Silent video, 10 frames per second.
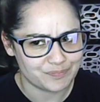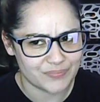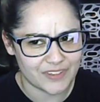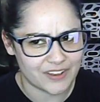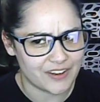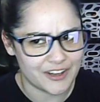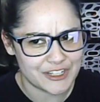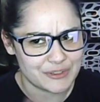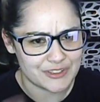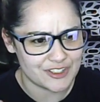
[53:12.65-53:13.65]
I got
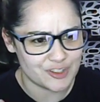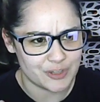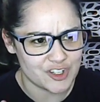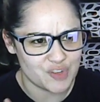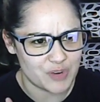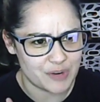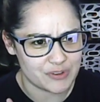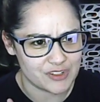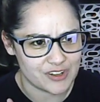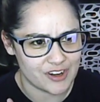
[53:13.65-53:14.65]
into a situation where I was
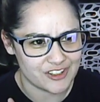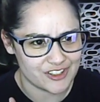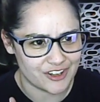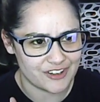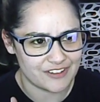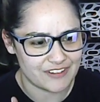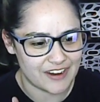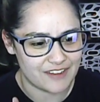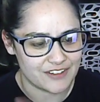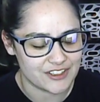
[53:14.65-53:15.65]
gonna start
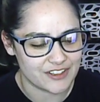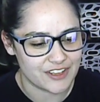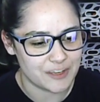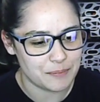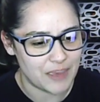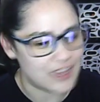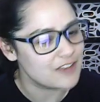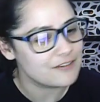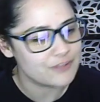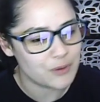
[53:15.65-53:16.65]
having to like pay
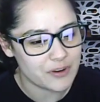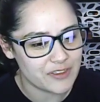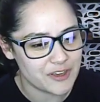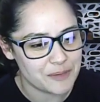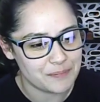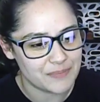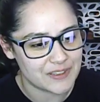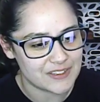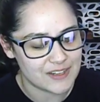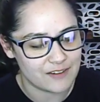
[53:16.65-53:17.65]
for them
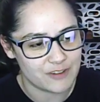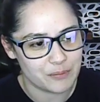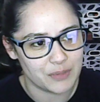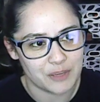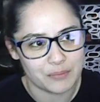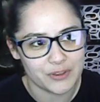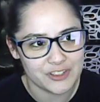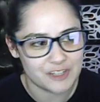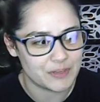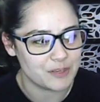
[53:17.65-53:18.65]
instead of them being built
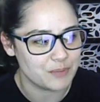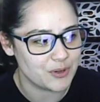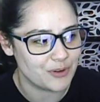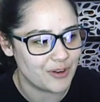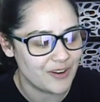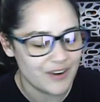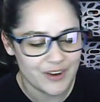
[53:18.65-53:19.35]
into my computer.